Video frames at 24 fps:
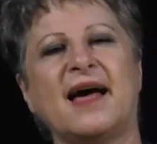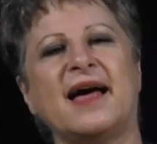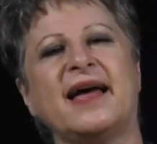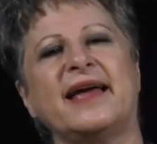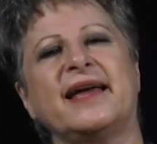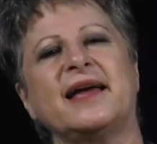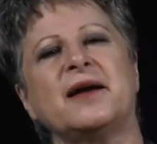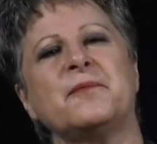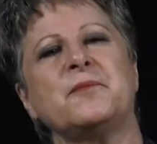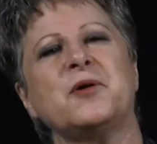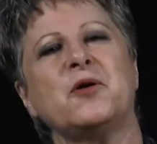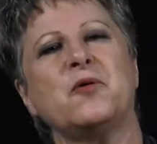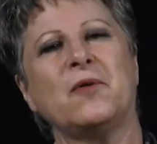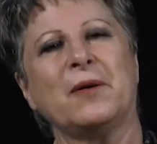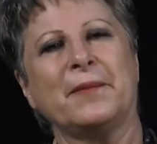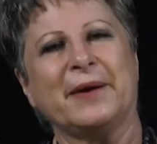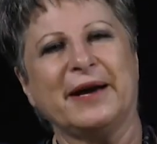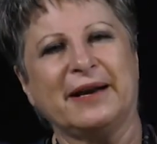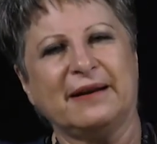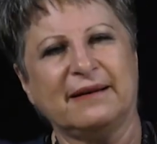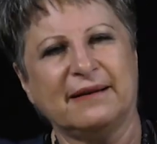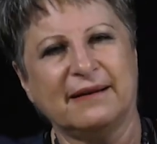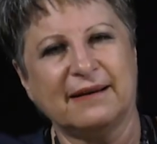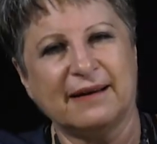I am a
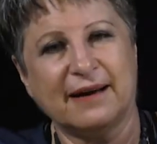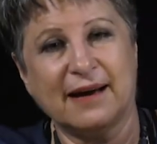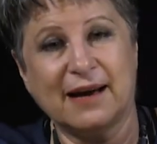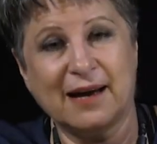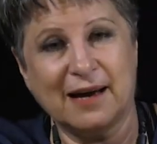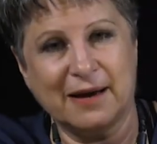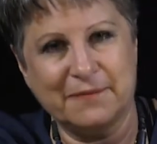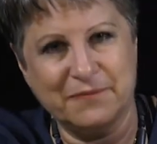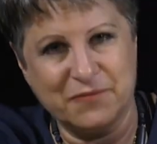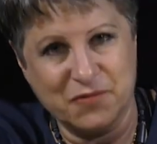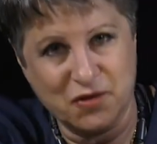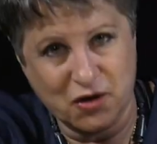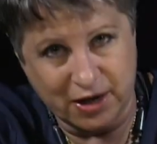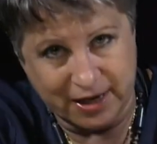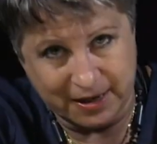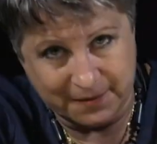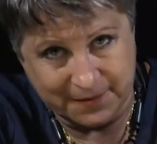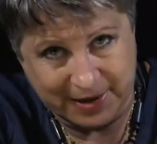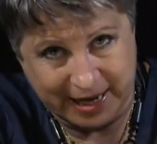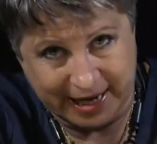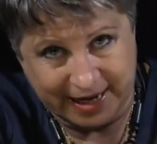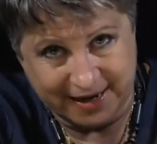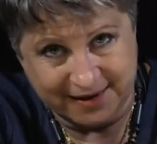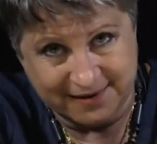woman. I'm not
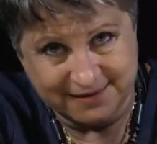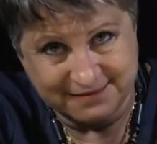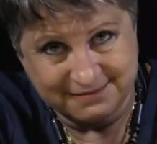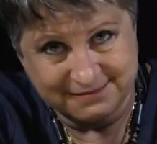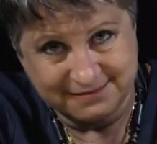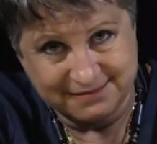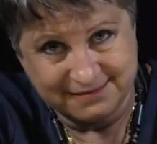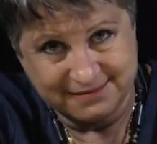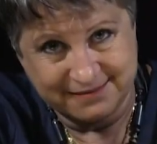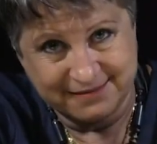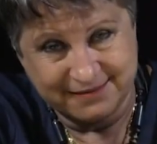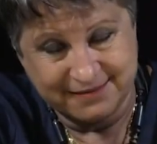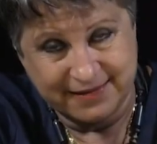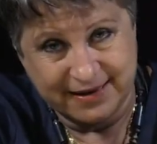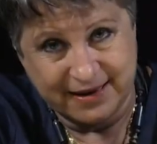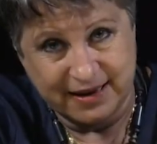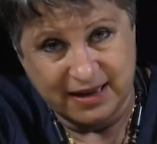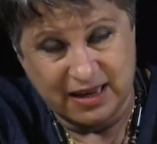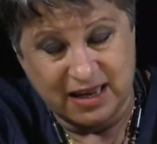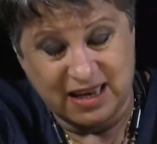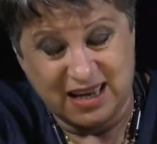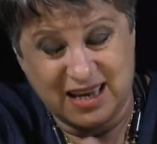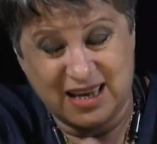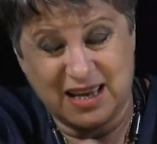a man.
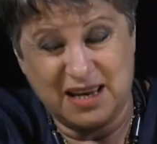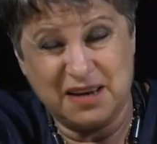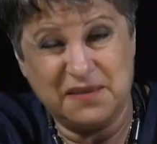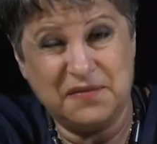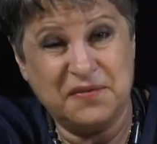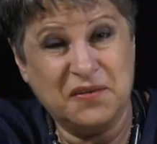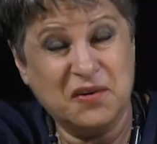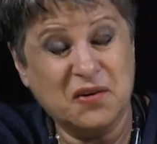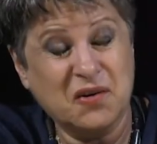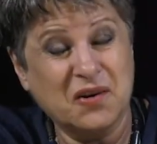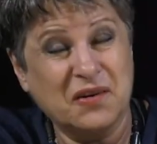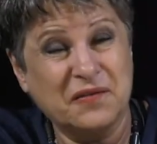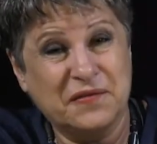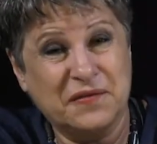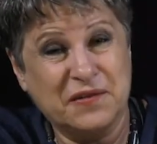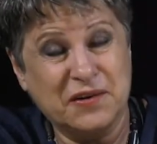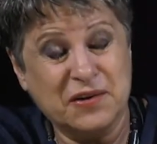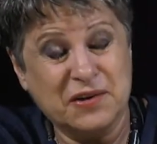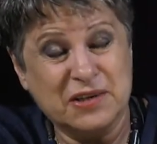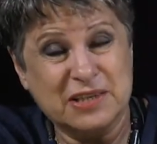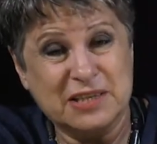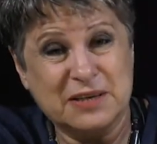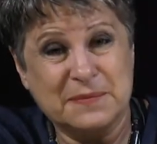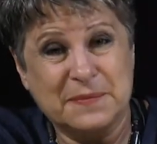And if you're
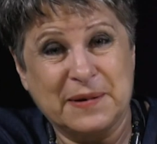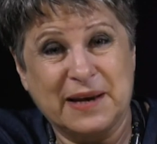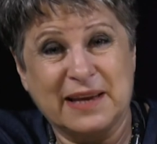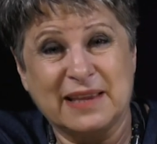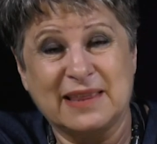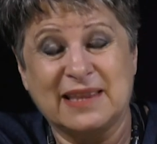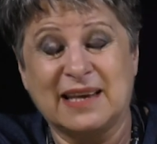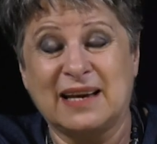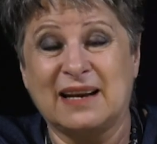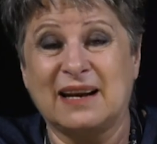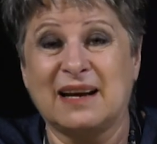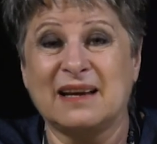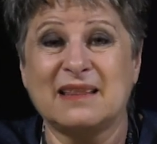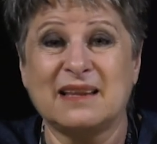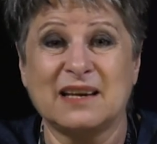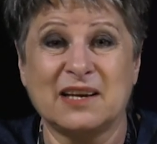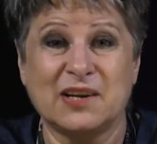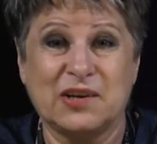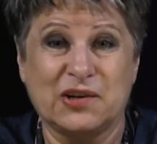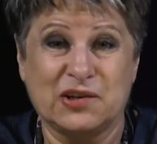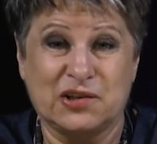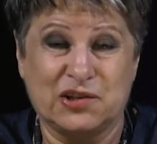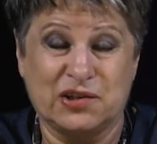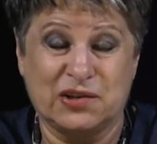confused about that, I
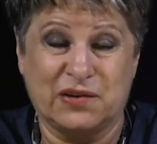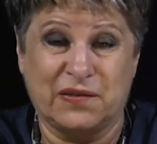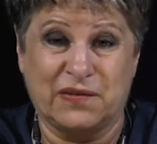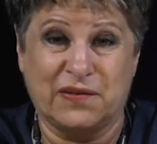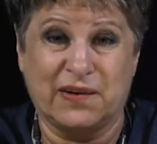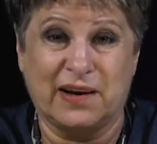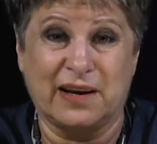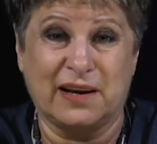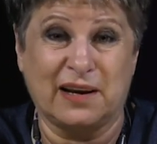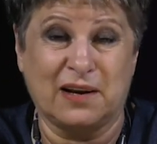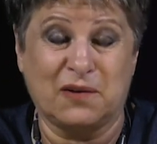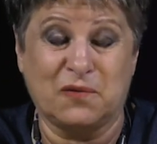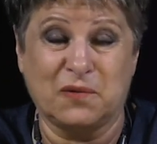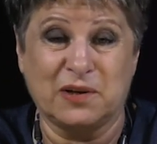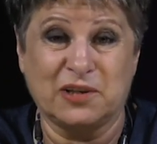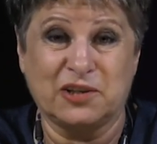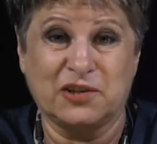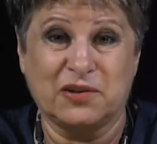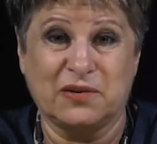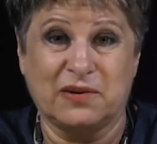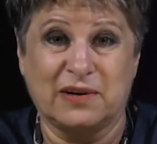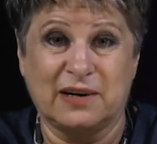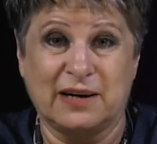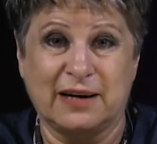think you should find out
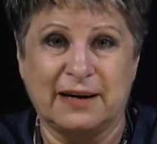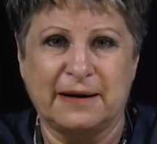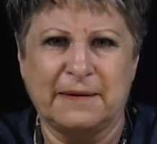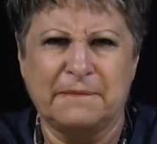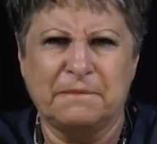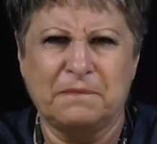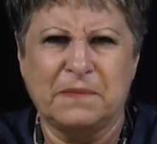what you are.